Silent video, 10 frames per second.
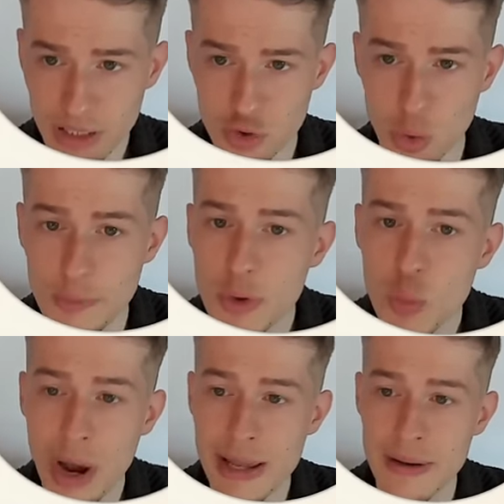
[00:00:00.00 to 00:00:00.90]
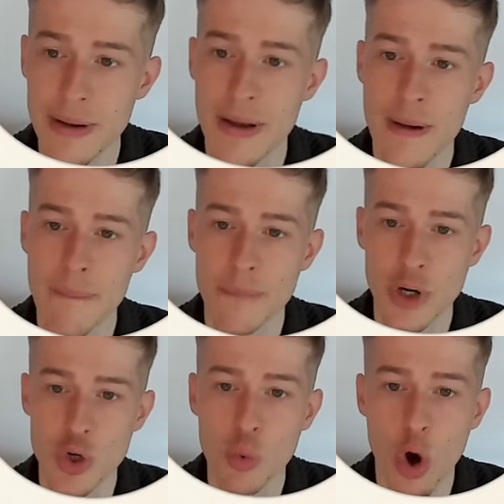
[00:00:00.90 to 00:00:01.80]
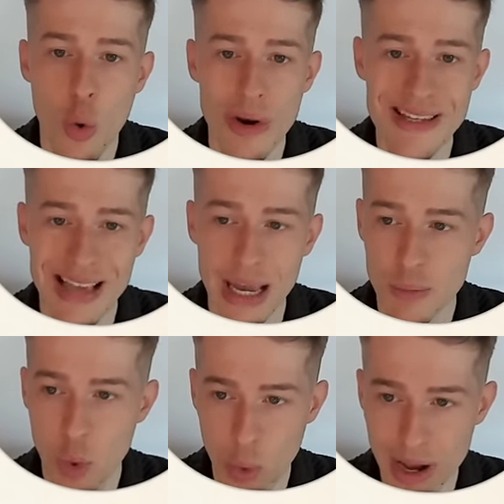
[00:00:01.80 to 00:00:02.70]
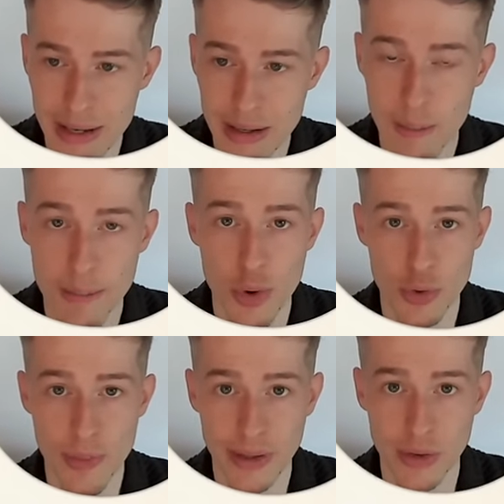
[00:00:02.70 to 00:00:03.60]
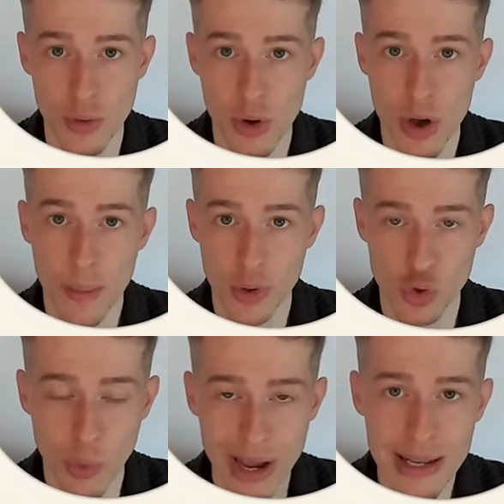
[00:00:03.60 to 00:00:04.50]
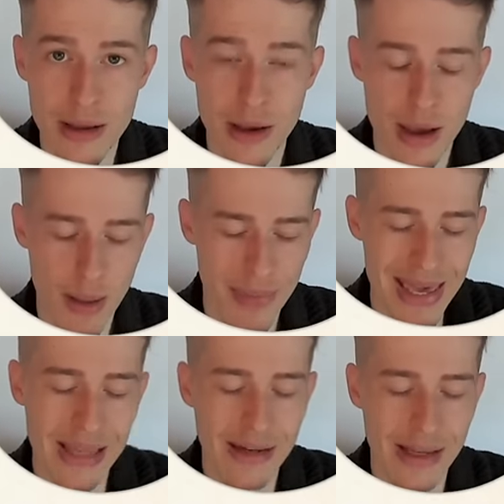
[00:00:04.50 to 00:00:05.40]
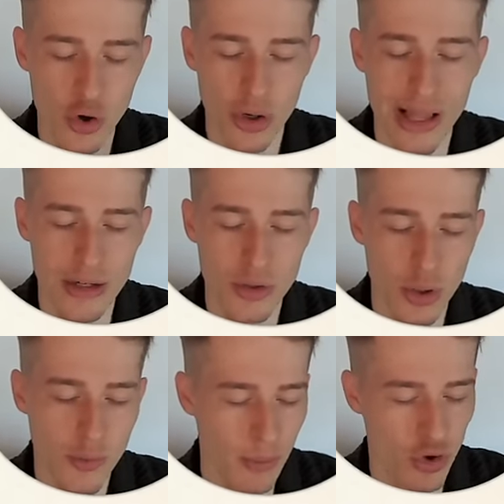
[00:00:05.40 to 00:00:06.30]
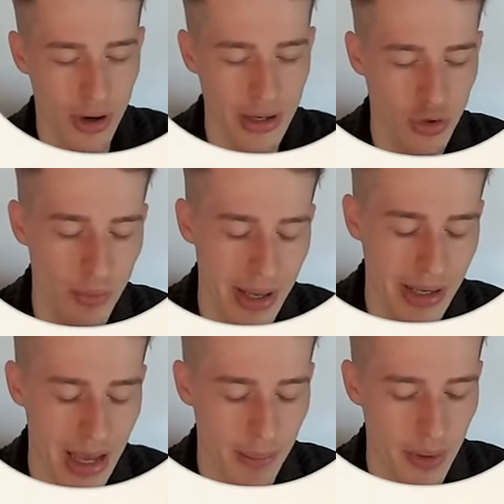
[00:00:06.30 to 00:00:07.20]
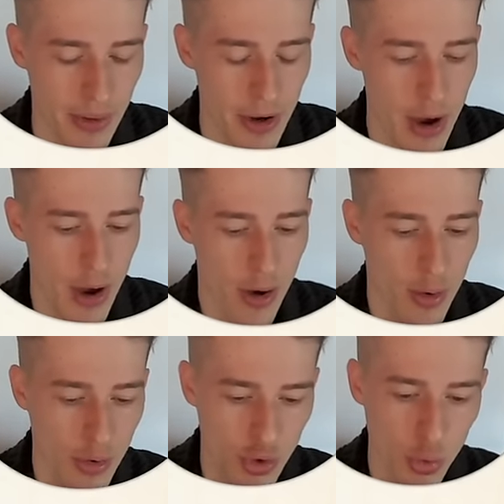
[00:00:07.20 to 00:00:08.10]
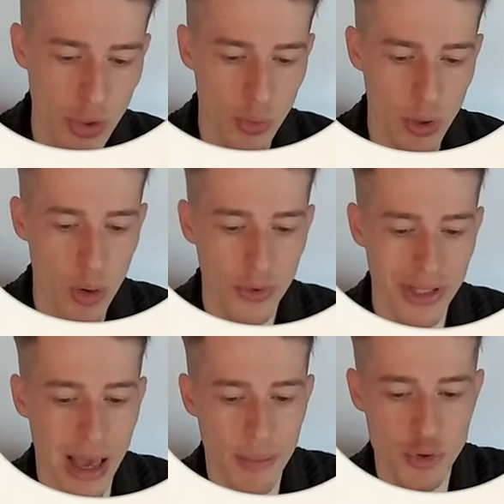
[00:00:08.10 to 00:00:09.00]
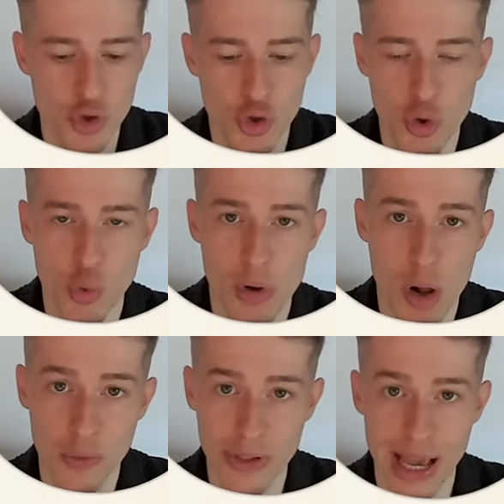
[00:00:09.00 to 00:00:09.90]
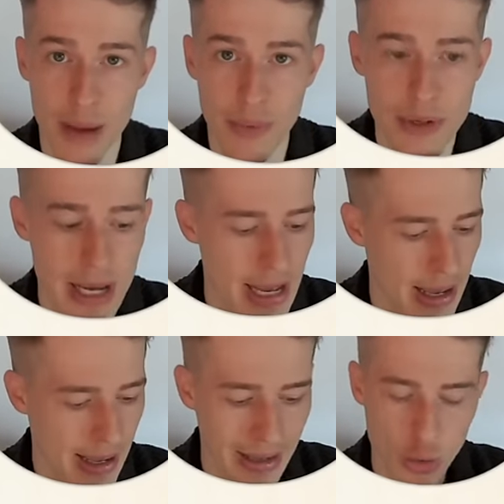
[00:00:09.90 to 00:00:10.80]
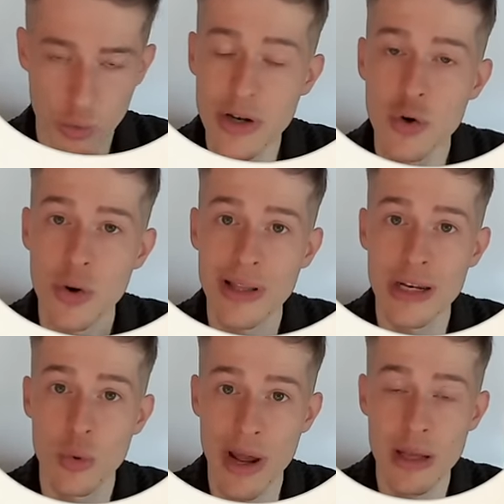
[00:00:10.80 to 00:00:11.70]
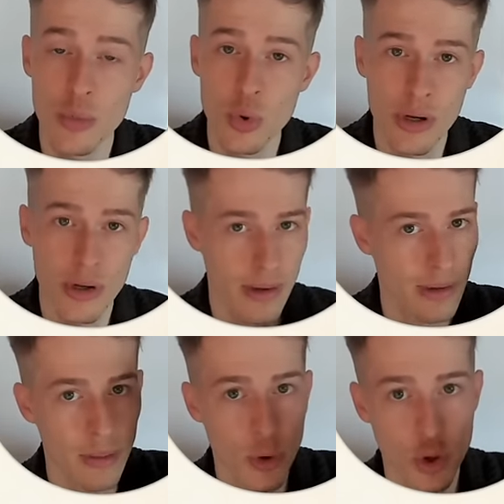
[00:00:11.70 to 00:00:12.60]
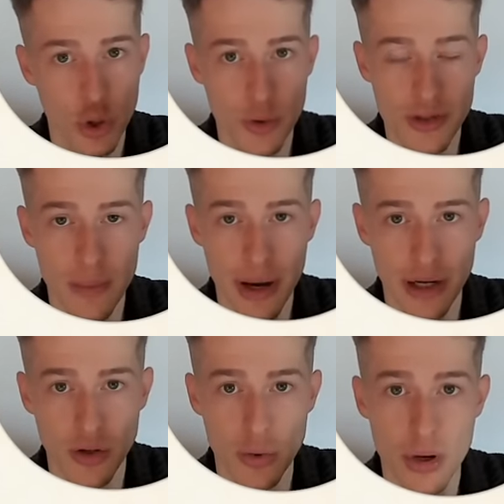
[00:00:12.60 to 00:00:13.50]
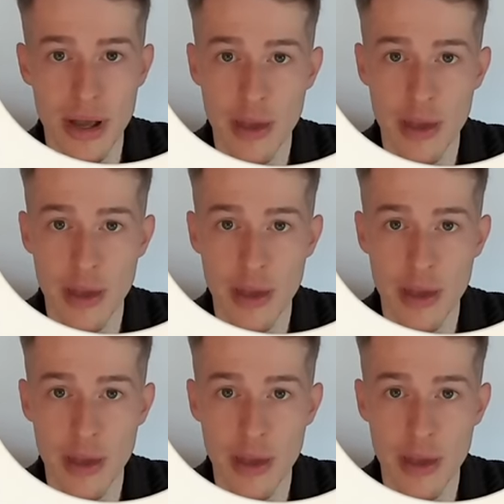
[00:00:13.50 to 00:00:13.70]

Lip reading: So if you wait, right, you will always get more waiting mirrored back to you. Because waiting, being in the internal attitude of I'm trying to make it happen, soon it will hopefully happen, soon it will hopefully happen, you're internally in the waiting mood, the mirror shows that back to you.